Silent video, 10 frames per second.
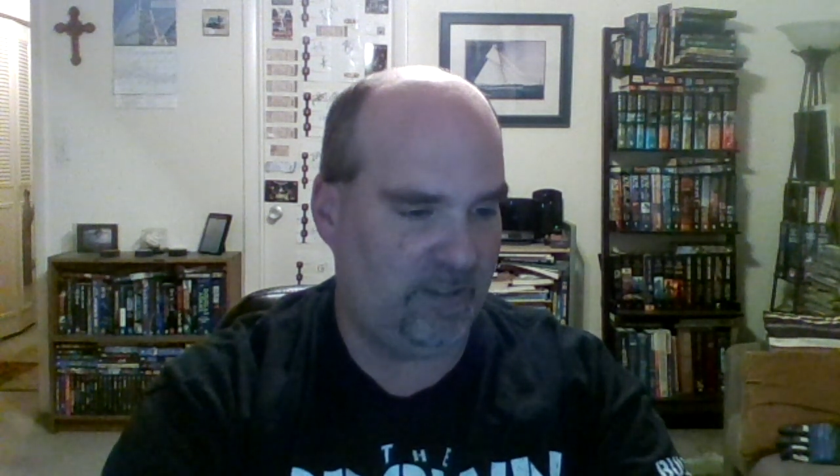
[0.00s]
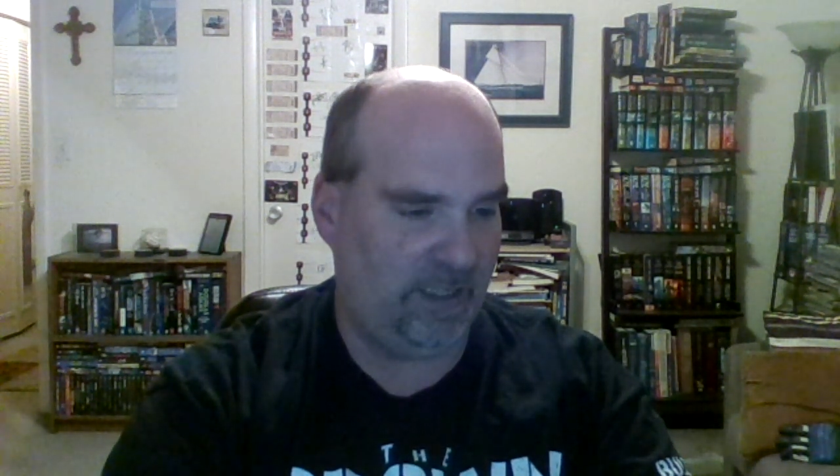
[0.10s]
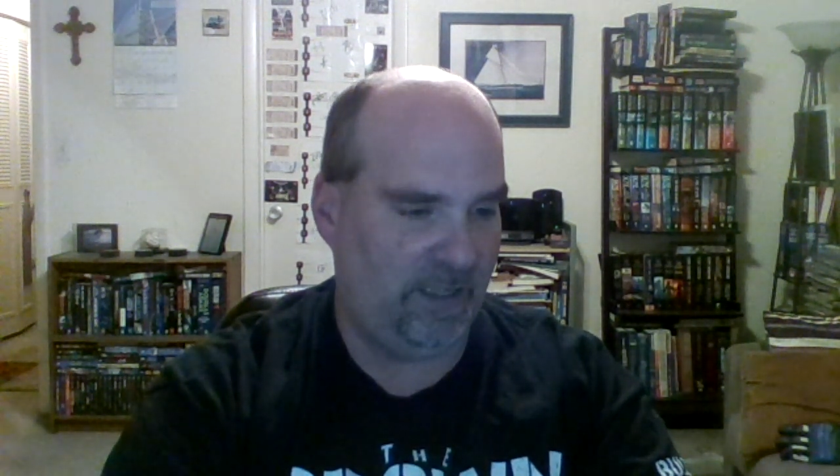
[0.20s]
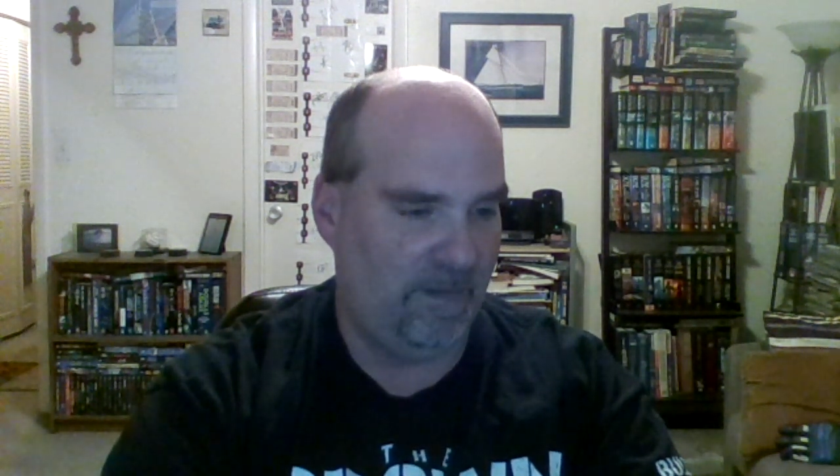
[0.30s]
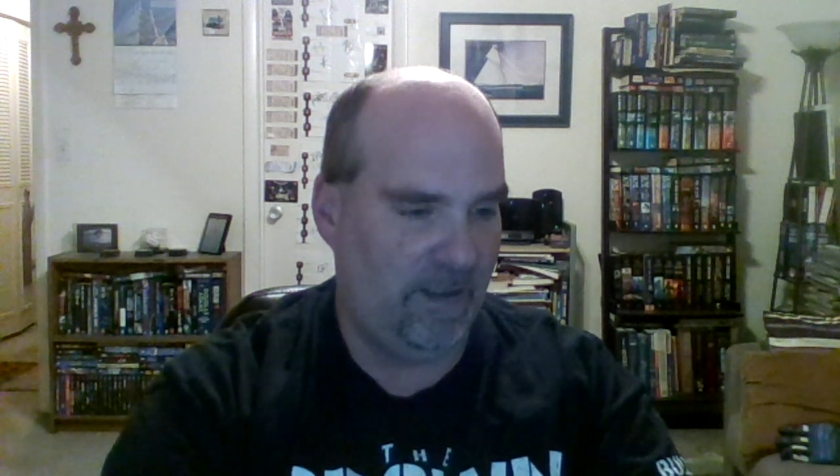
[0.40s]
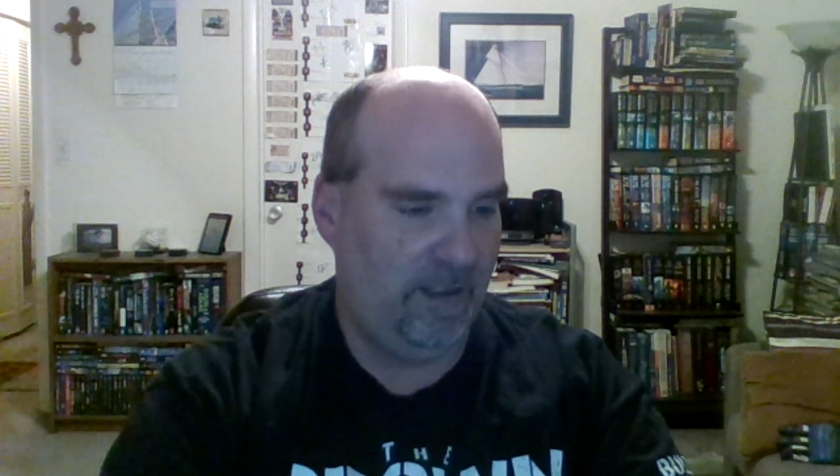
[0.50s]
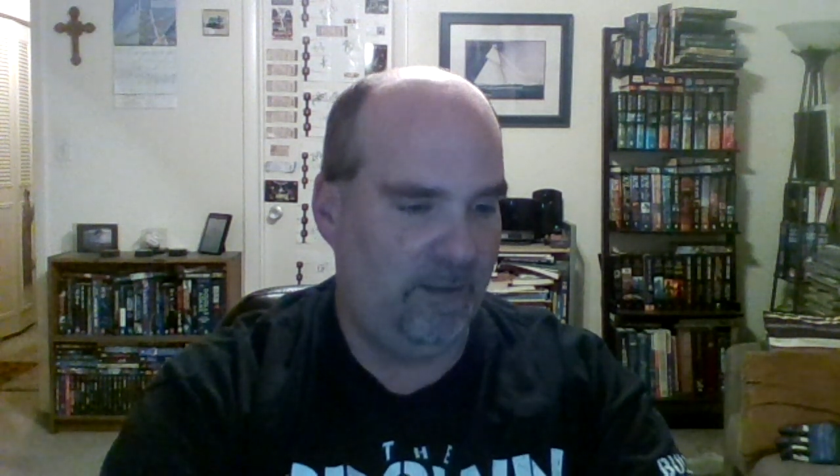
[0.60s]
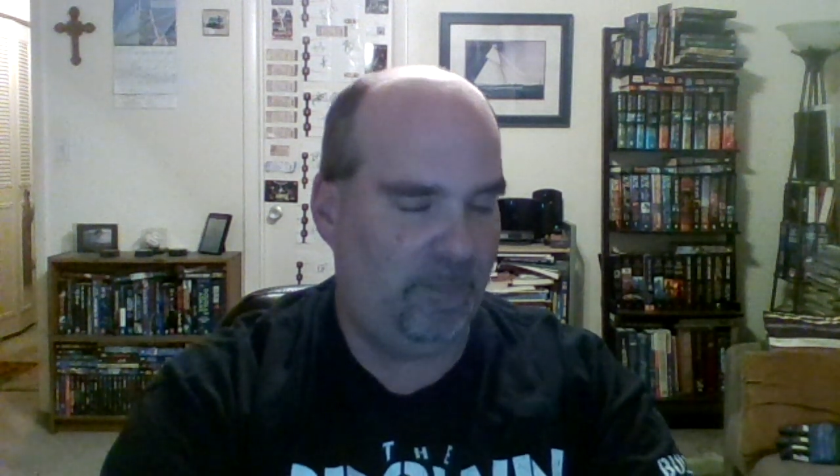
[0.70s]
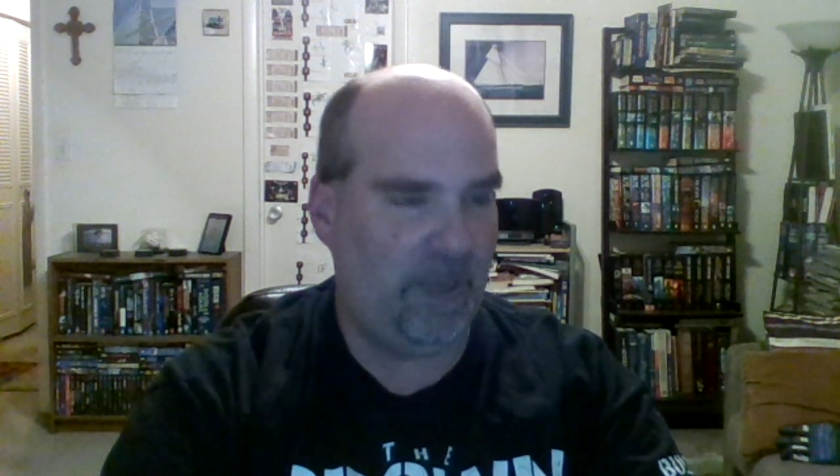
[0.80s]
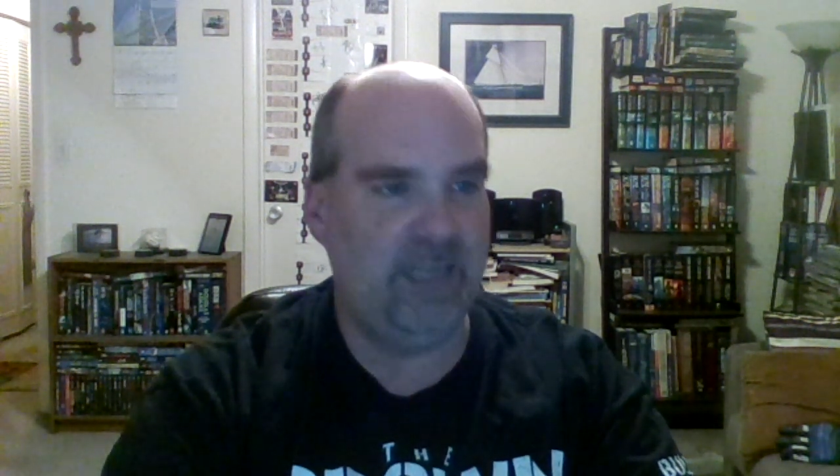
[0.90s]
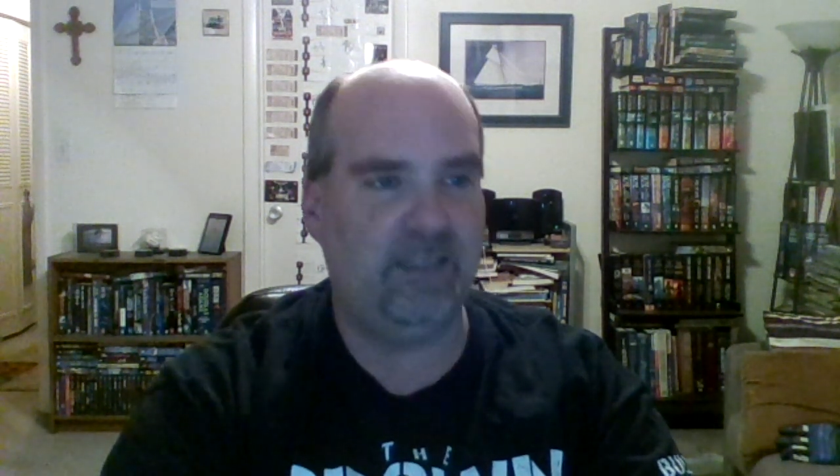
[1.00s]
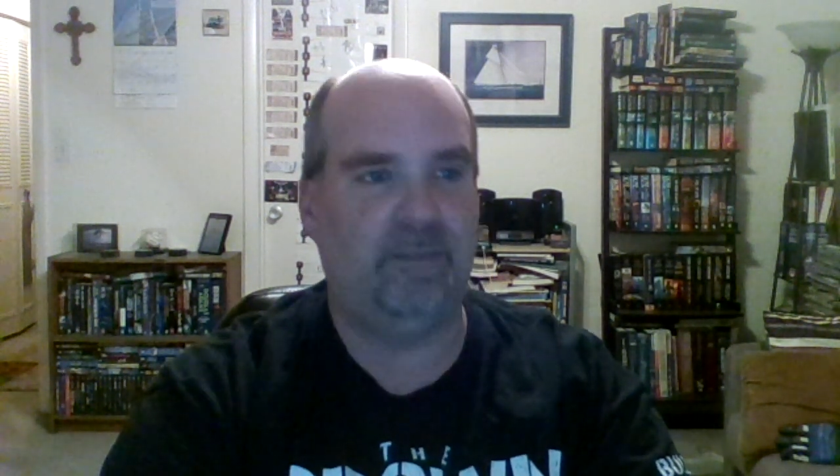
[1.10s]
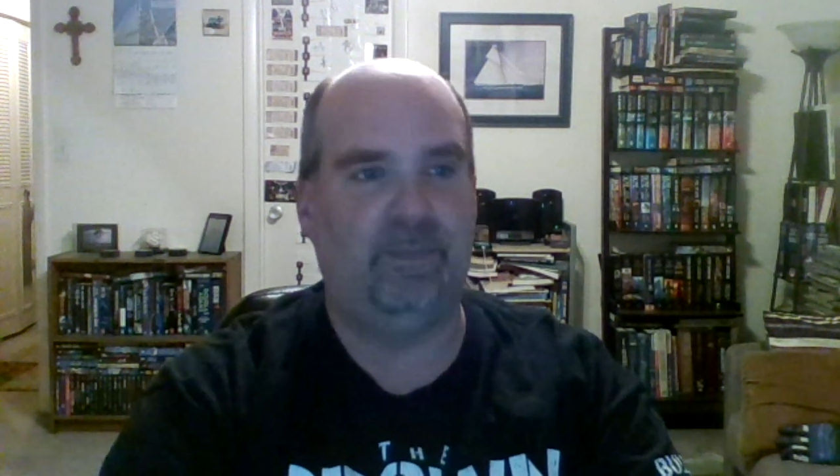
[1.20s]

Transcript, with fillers: Lance Archer.